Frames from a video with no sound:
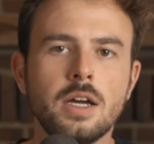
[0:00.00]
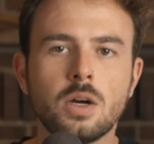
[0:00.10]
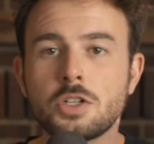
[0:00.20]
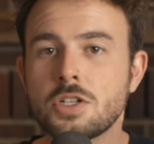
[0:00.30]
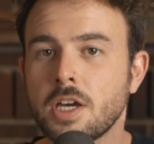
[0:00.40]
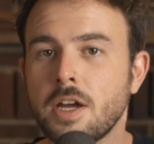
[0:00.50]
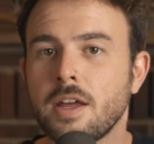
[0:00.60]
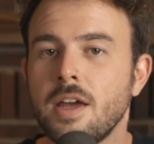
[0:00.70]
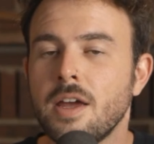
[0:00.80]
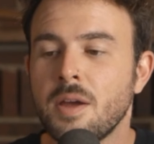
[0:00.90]
which is good
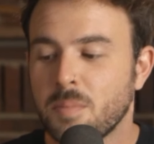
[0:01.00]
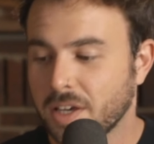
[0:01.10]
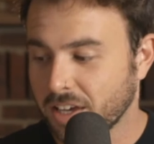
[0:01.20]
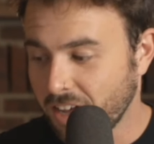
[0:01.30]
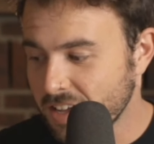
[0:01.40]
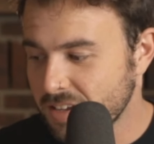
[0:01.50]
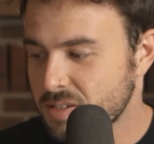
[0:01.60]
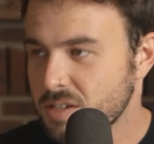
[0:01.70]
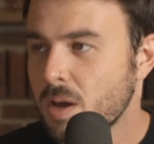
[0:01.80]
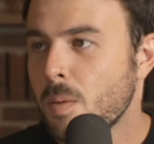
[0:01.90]

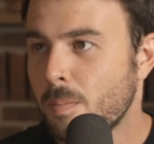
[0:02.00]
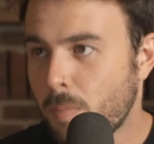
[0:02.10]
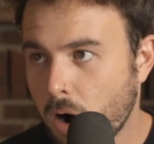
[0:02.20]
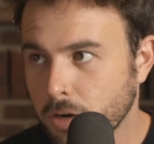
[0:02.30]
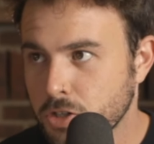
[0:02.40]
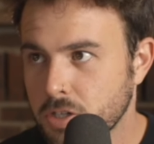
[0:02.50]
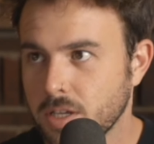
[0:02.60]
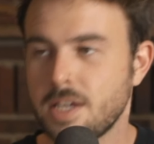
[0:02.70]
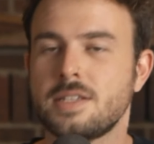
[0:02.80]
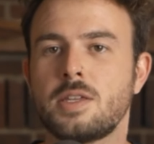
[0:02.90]
because March
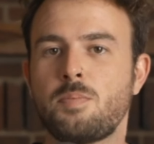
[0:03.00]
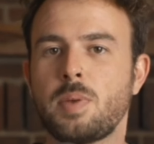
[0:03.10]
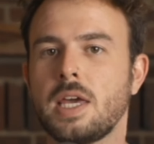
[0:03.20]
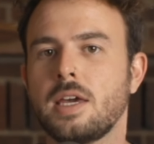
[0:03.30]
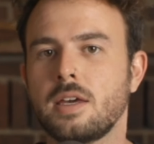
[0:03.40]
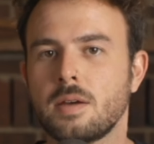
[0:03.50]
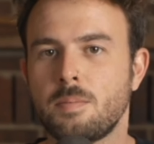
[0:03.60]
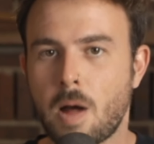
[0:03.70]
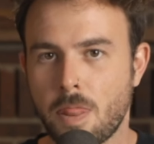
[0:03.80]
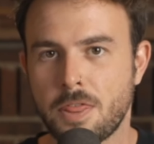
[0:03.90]
is the big
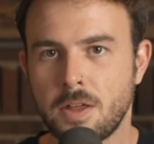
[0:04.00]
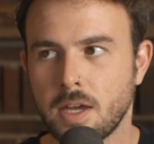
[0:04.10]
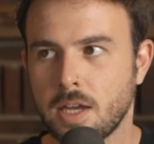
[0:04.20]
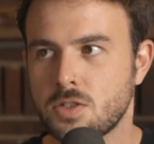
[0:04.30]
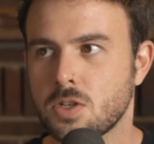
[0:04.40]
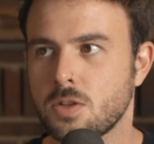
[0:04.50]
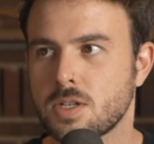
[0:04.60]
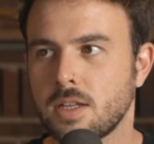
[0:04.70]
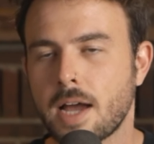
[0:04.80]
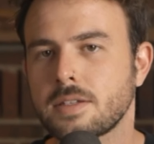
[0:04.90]
month. And so there's a
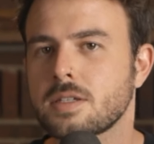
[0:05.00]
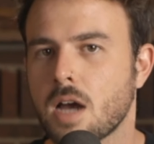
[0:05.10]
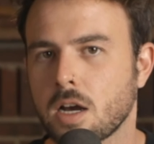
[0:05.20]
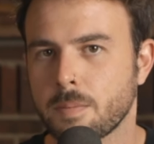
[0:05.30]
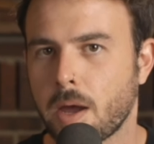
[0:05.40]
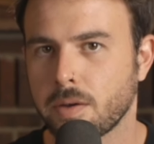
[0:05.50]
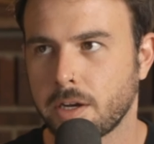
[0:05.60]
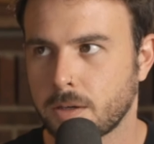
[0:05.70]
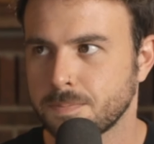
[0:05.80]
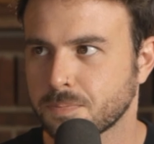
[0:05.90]
lot to talk about
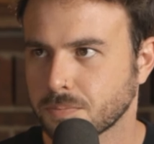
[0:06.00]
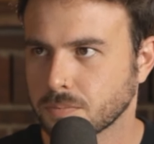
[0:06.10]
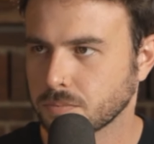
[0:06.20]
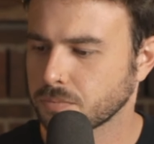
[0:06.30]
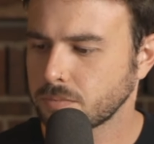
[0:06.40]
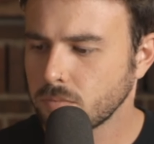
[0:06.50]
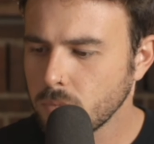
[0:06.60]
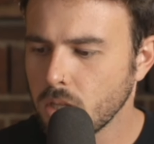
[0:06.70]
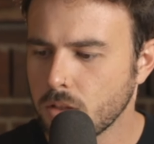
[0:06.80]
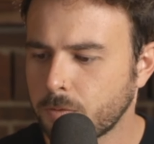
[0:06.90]
here.
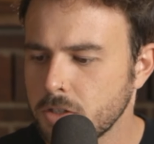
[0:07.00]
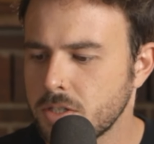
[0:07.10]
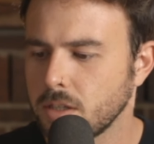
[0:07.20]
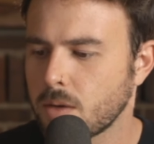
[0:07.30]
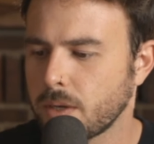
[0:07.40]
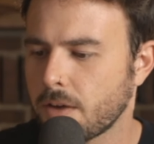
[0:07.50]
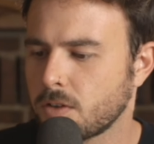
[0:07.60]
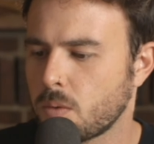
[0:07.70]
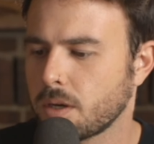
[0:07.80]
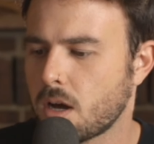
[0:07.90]
The first thing that we have
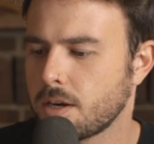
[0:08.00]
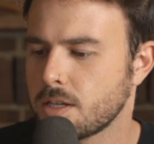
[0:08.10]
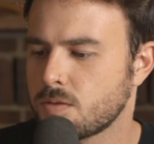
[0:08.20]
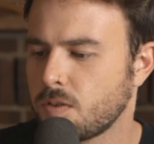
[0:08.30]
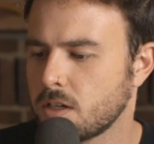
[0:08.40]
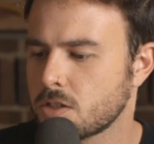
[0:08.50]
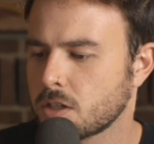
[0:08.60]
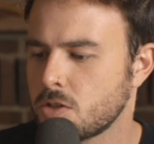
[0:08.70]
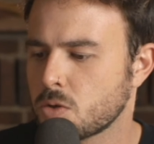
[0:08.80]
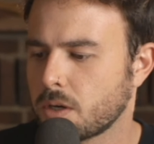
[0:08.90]
going on is Venus
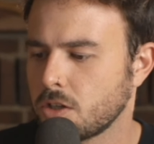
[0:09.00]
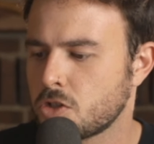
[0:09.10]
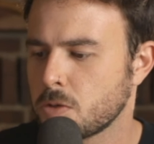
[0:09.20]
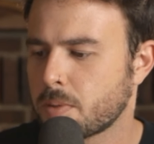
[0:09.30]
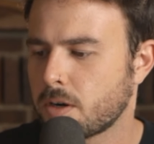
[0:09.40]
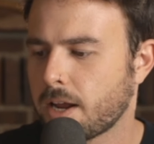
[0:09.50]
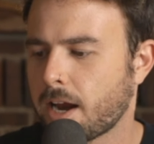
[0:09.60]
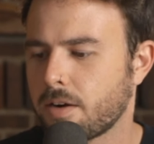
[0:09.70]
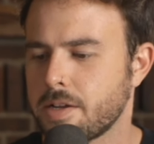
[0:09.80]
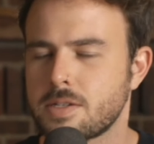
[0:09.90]
conjoining Jupiter and
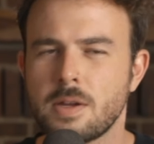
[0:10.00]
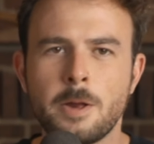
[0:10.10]
Aries.